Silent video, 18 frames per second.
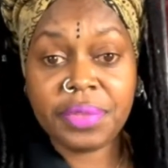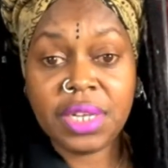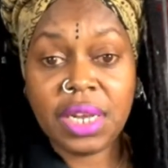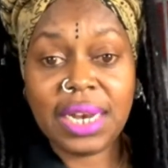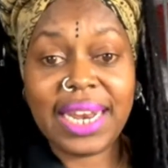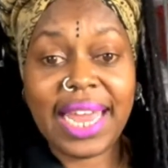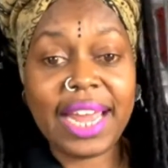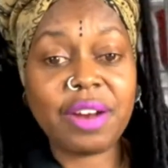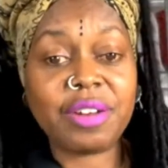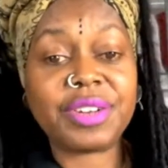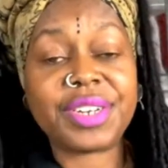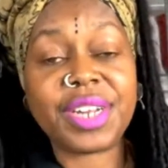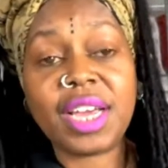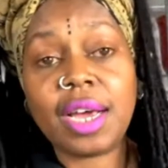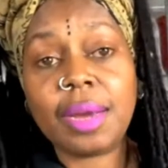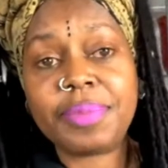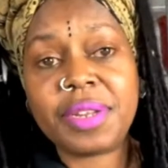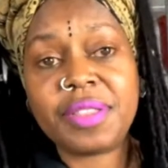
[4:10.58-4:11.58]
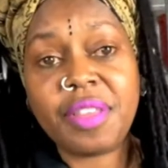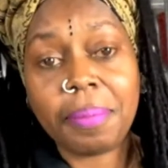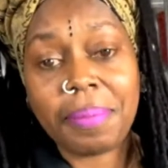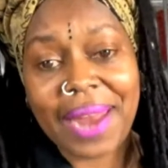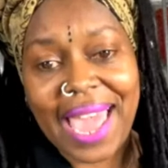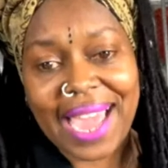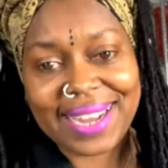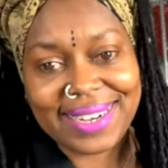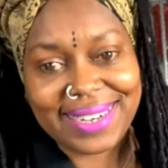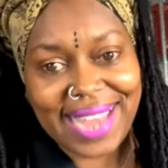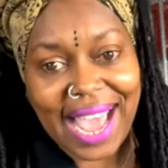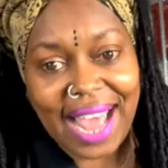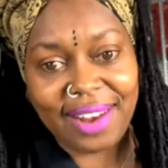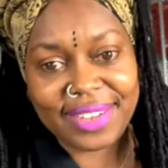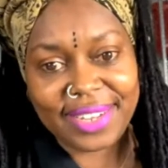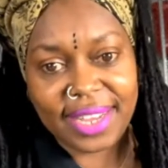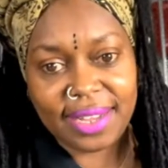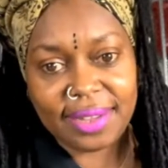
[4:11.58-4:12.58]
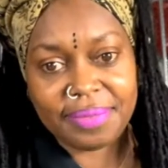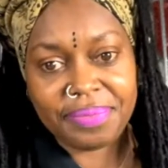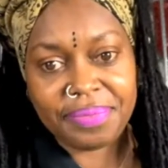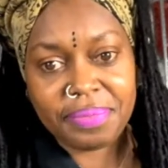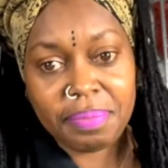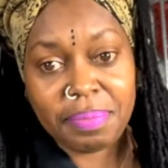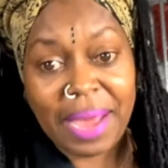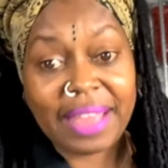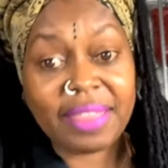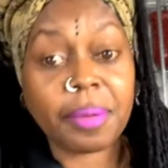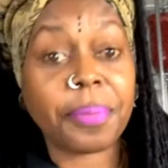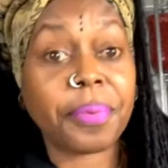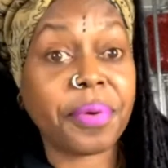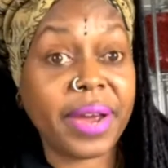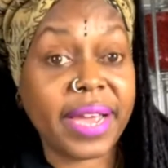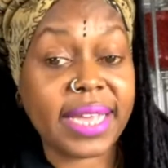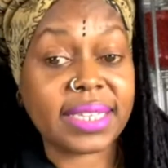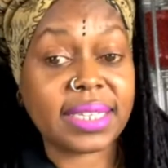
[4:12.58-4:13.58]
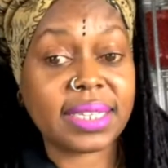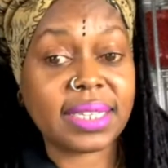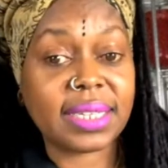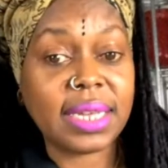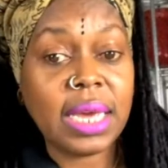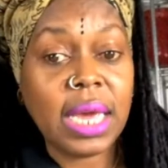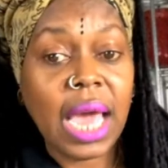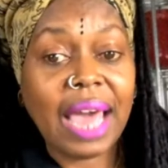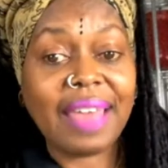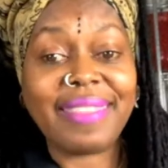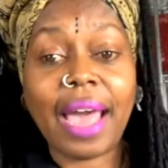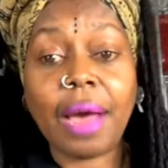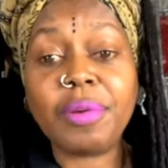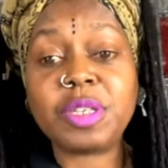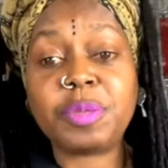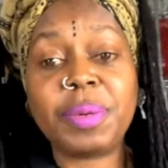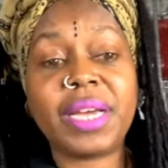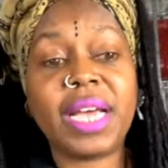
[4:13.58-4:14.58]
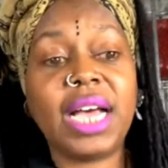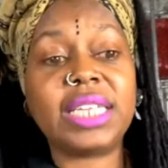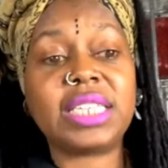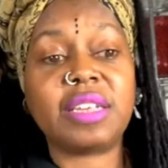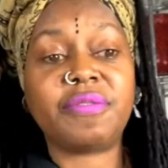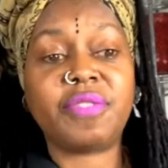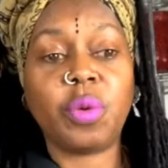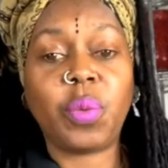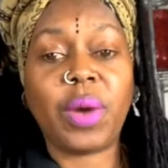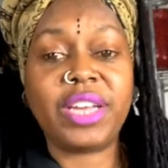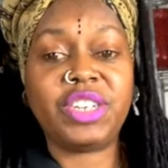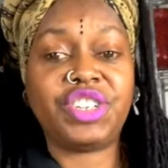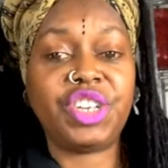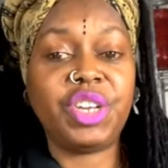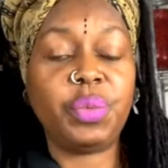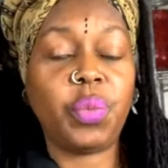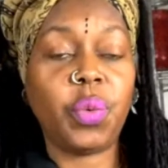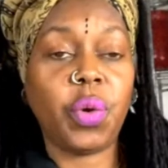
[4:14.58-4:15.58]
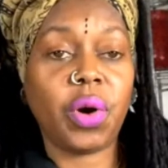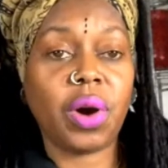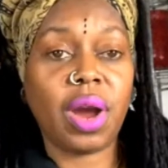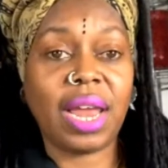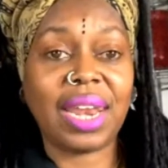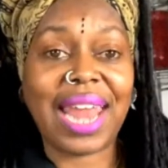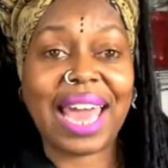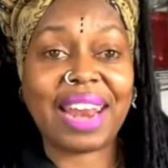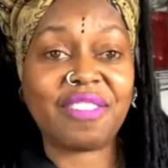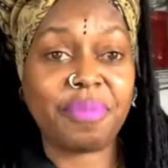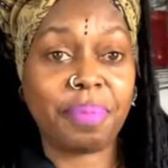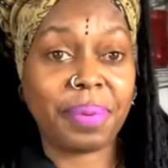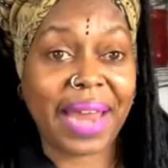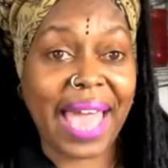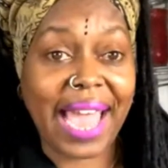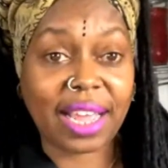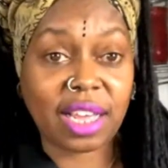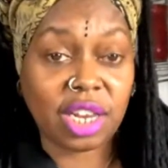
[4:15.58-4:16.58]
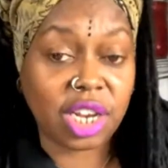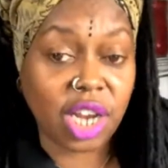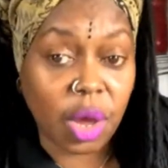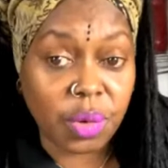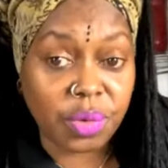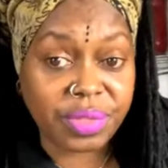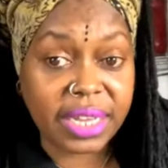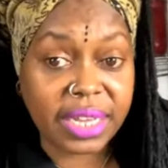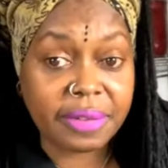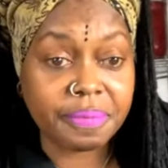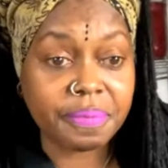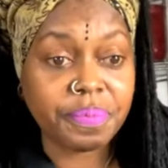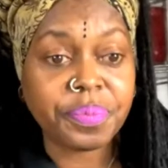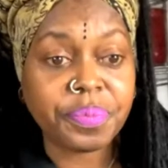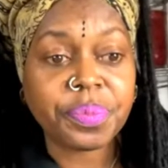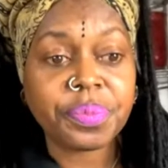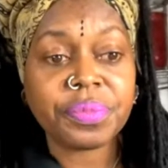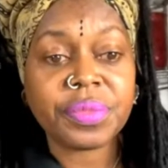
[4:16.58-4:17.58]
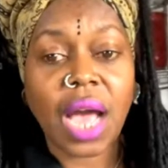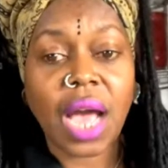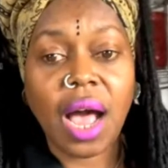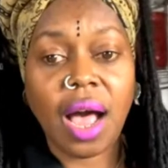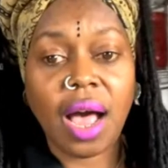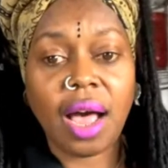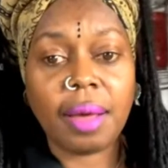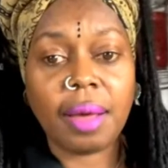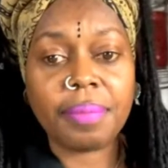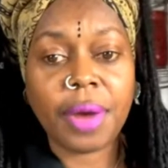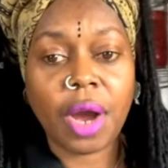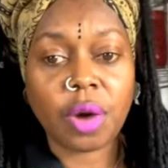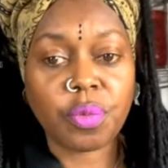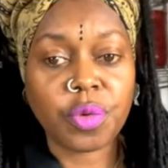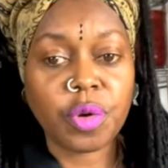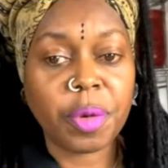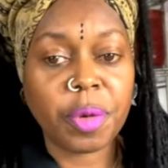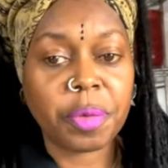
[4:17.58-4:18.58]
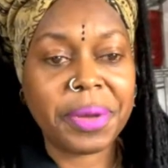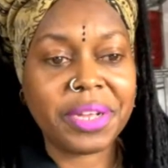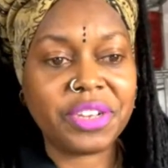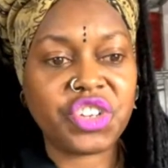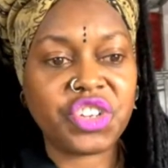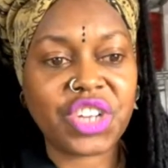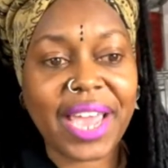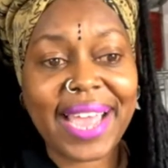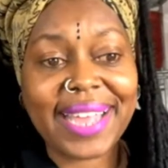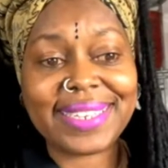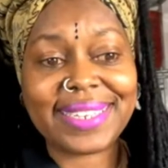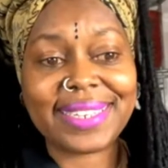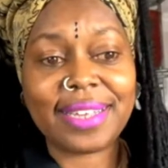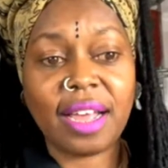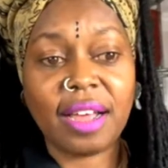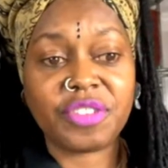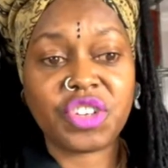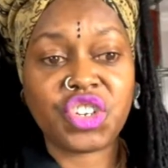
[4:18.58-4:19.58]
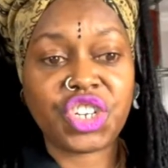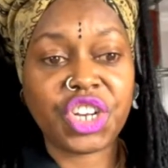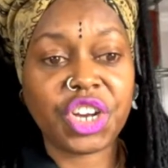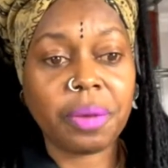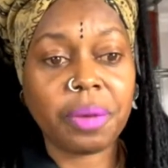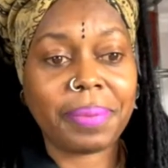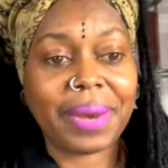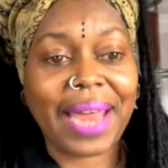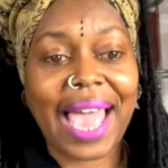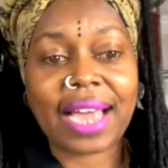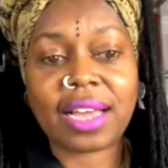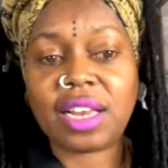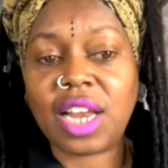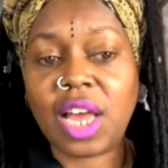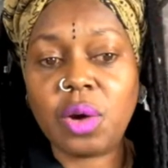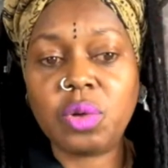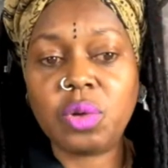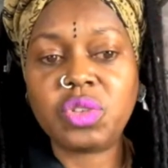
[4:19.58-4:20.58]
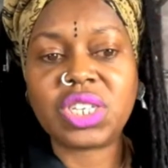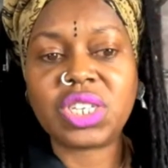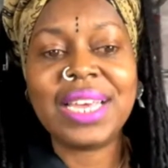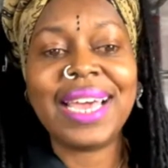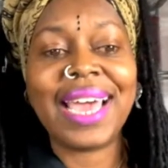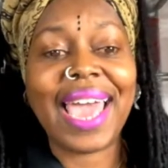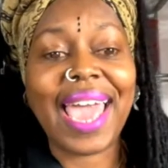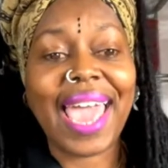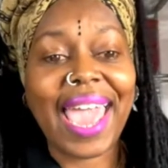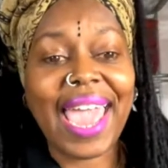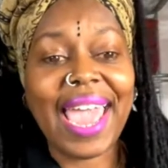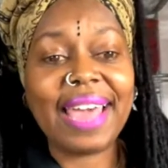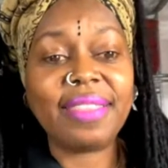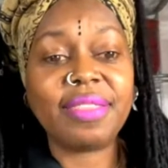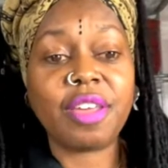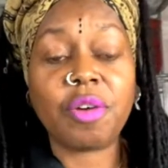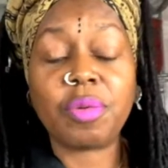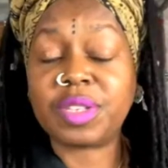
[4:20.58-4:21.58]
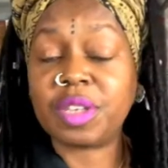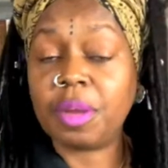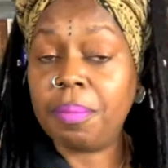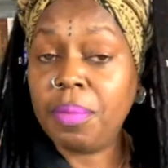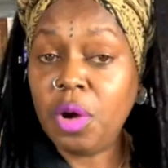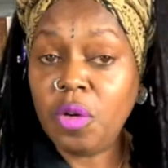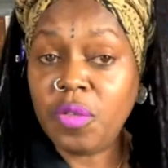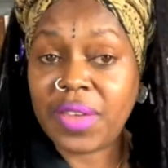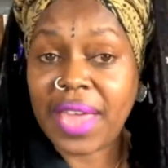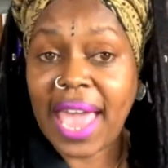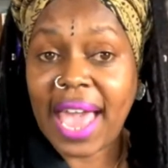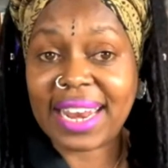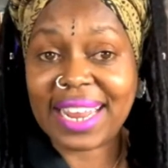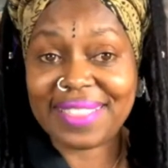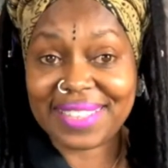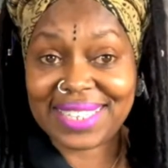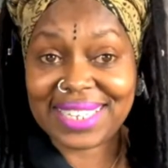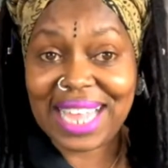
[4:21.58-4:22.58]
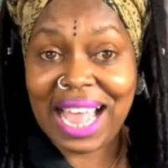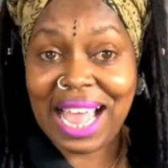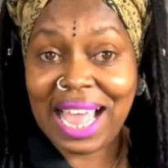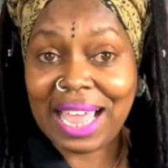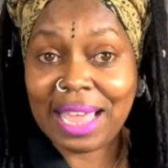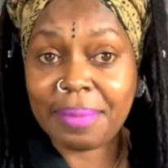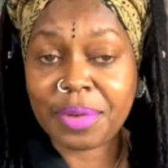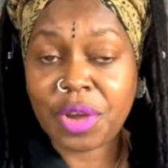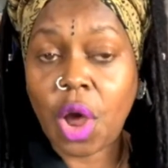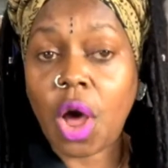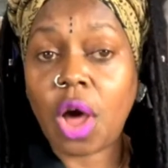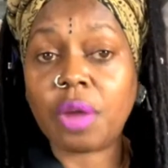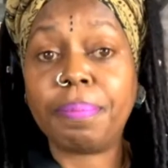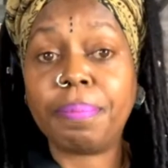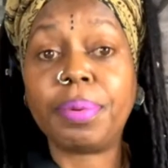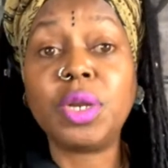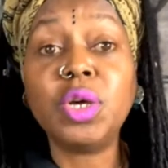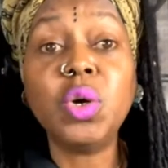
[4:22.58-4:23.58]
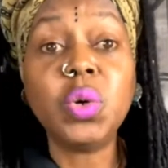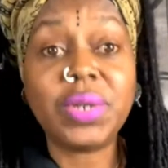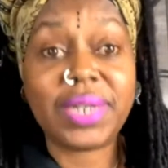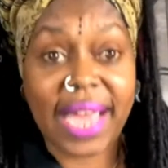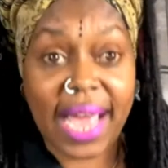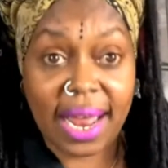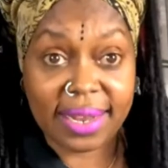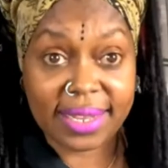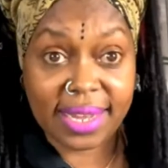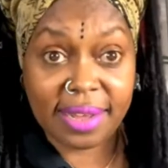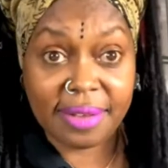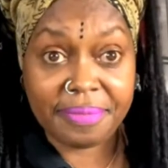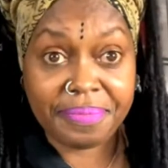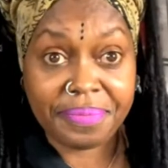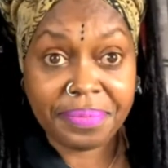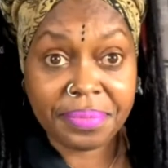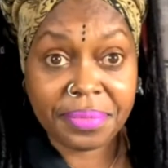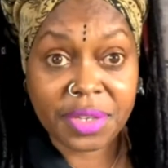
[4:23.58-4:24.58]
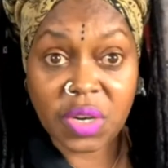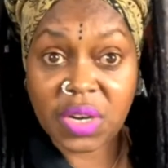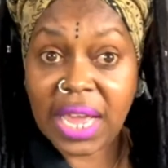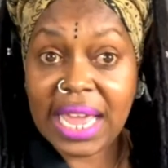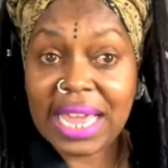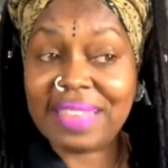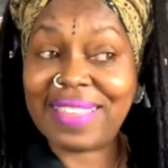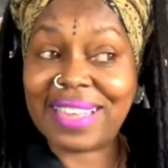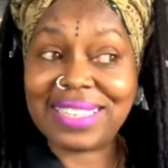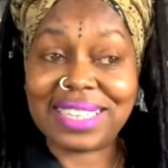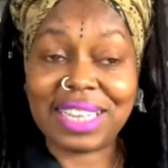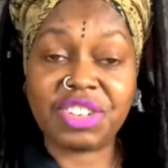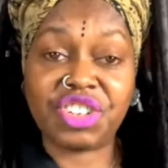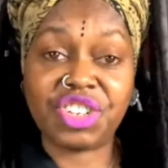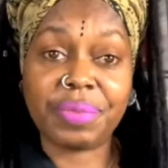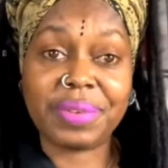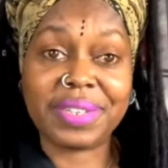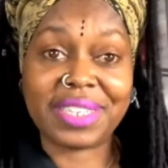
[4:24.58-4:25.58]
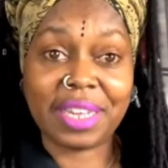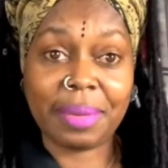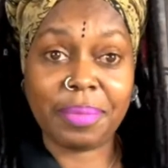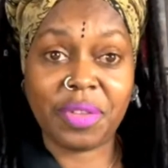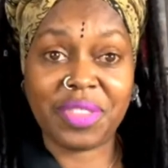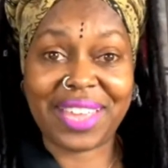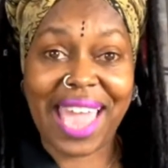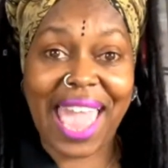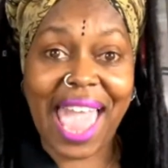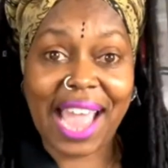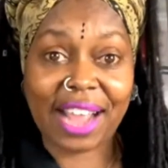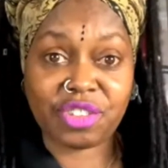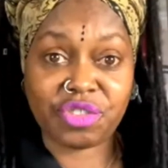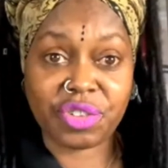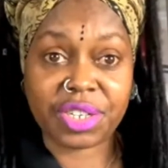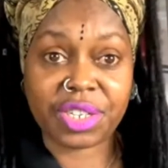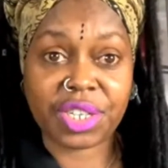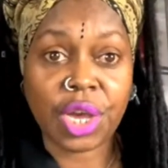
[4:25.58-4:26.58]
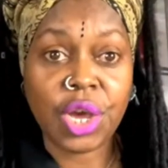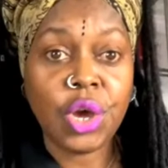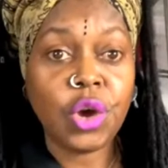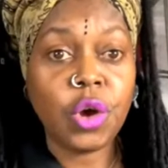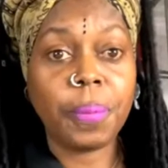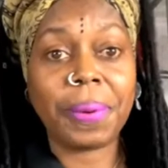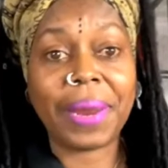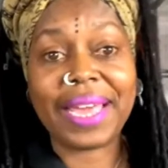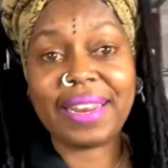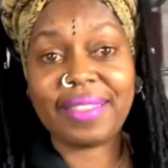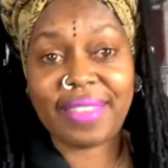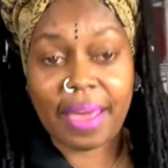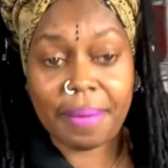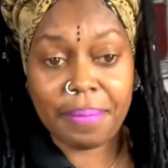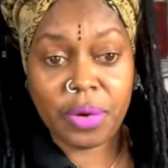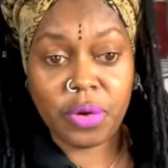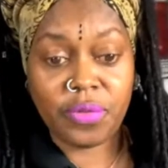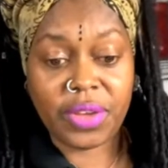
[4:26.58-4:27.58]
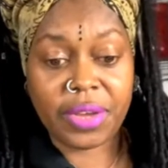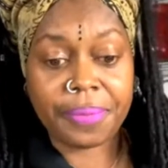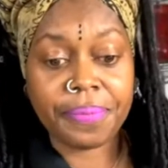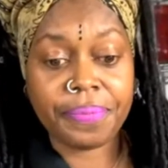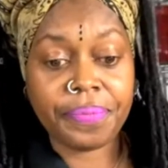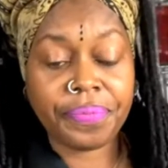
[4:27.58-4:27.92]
later dubbed the Black Dahlia by the press. And that was because of the way she wore a lot of black clothing, her rumored pinchets of sheer black clothes. And there was a movie out at the time called Blue Dahlia. Okay, and they said she resembled the actress who played in that movie.